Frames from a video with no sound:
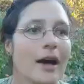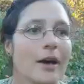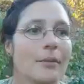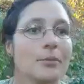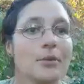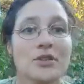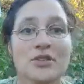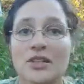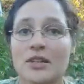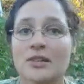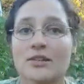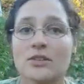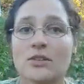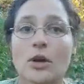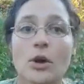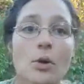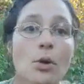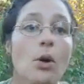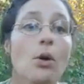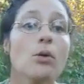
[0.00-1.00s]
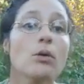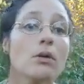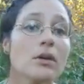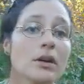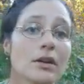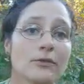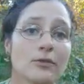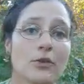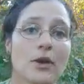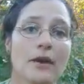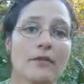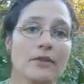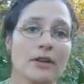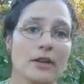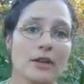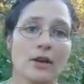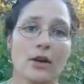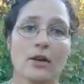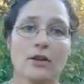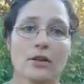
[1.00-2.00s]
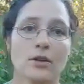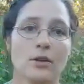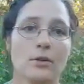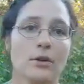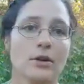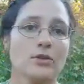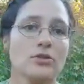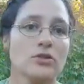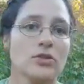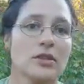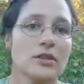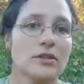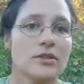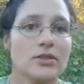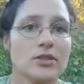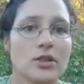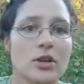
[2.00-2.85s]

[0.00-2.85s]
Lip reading: Please let us know. Or if you have any garden questions,